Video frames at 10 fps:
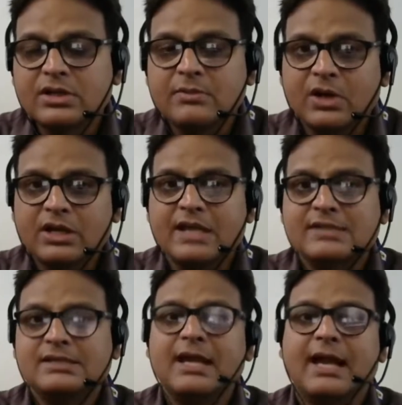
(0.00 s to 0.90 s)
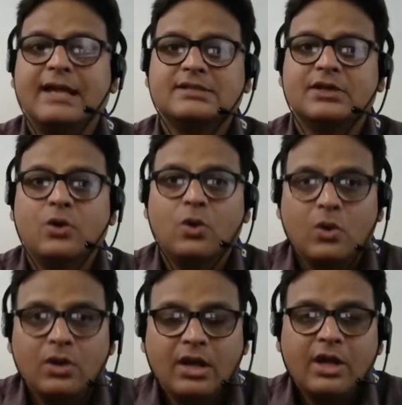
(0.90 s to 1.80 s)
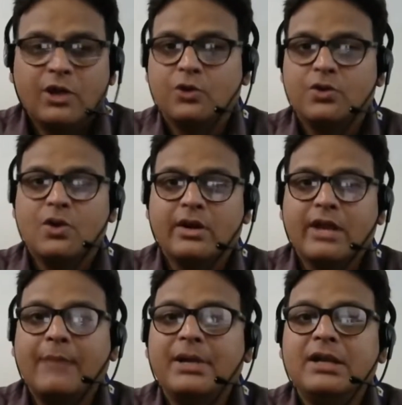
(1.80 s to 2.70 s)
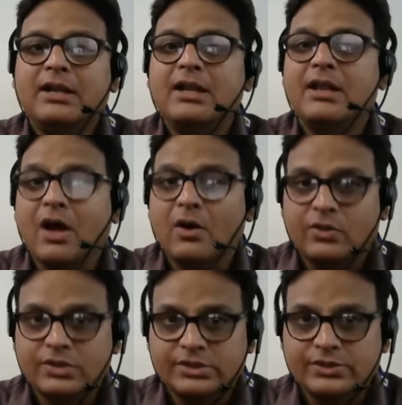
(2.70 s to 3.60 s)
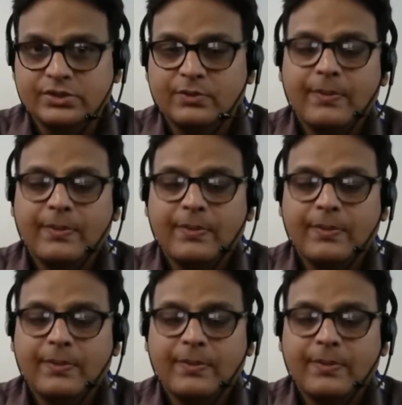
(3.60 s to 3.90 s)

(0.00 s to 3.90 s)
broadcasting as a whole could not happen till now also.